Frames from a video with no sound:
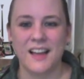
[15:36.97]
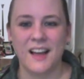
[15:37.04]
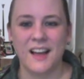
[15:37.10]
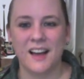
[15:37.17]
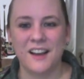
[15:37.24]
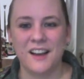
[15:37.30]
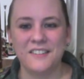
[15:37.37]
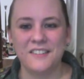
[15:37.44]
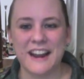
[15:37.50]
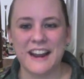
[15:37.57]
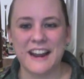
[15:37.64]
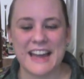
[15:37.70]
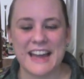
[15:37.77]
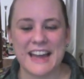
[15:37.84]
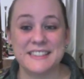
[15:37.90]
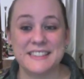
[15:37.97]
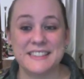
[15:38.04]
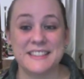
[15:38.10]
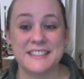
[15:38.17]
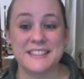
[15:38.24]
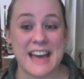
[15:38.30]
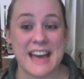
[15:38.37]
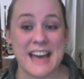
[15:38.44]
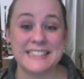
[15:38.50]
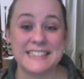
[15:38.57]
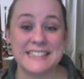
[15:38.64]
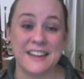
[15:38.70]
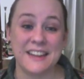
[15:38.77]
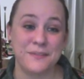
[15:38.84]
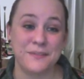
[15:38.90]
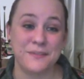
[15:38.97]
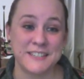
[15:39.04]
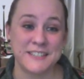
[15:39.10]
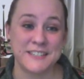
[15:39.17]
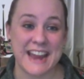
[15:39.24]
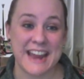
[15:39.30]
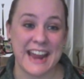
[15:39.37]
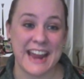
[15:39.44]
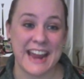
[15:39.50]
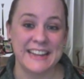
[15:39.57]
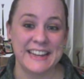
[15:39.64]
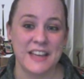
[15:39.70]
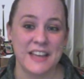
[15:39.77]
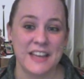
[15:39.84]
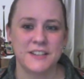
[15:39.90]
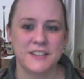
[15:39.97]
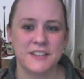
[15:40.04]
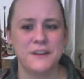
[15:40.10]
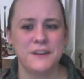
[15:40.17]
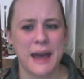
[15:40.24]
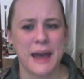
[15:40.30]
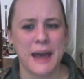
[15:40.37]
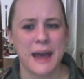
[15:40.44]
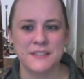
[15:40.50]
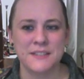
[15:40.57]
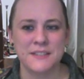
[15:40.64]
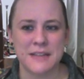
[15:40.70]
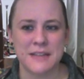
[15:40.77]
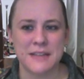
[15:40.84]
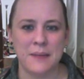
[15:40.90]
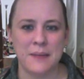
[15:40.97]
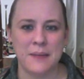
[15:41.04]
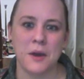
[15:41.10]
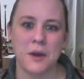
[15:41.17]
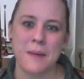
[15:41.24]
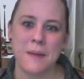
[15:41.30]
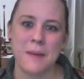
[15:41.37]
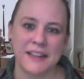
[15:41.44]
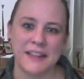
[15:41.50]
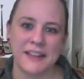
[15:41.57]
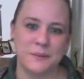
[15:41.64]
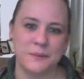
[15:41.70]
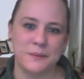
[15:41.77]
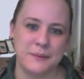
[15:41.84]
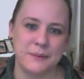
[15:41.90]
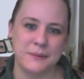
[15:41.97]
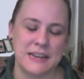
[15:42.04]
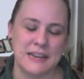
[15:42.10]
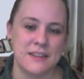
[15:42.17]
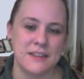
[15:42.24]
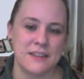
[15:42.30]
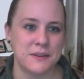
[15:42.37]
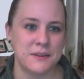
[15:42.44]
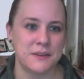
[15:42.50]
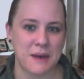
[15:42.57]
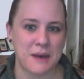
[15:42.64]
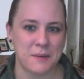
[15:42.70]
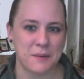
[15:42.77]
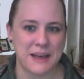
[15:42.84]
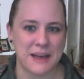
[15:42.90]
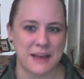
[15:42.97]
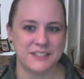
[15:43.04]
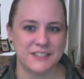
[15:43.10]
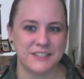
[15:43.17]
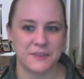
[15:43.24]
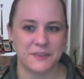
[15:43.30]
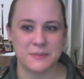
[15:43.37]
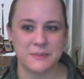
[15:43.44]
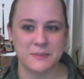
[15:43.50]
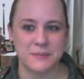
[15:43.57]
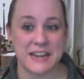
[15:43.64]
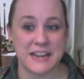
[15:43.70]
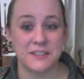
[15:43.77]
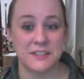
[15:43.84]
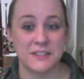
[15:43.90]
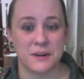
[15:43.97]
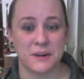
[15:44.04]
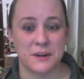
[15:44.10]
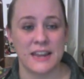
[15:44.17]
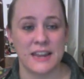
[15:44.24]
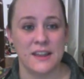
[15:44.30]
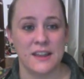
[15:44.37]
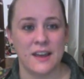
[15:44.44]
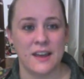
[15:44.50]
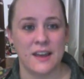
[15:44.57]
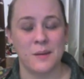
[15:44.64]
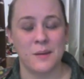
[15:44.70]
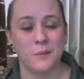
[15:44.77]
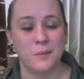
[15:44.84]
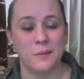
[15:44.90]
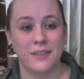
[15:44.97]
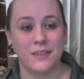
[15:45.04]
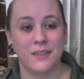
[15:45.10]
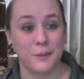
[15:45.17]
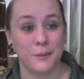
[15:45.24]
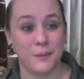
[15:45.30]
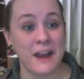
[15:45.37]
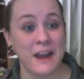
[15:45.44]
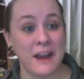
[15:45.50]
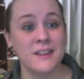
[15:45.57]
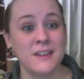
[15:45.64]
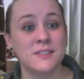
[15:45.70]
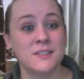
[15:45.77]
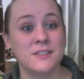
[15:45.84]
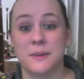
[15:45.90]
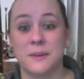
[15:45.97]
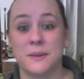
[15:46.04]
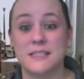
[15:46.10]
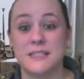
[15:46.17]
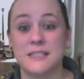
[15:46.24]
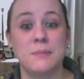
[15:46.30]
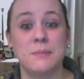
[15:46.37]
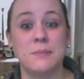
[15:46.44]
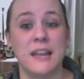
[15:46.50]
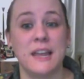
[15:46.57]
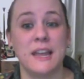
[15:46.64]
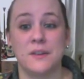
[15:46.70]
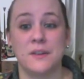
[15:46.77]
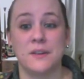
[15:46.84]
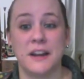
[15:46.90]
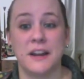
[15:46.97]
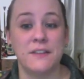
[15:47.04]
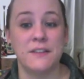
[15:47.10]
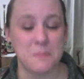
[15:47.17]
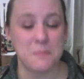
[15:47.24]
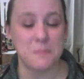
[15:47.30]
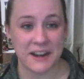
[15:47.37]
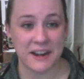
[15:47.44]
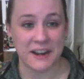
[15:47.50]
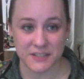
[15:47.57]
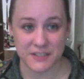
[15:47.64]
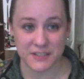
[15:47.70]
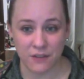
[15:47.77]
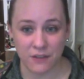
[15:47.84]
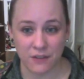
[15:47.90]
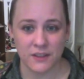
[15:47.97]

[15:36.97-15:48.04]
All right, guys, so that is it for today. So if you have some time, go back and reread those Bible passages from today's story um, with your parents or with a sibling or even by yourself.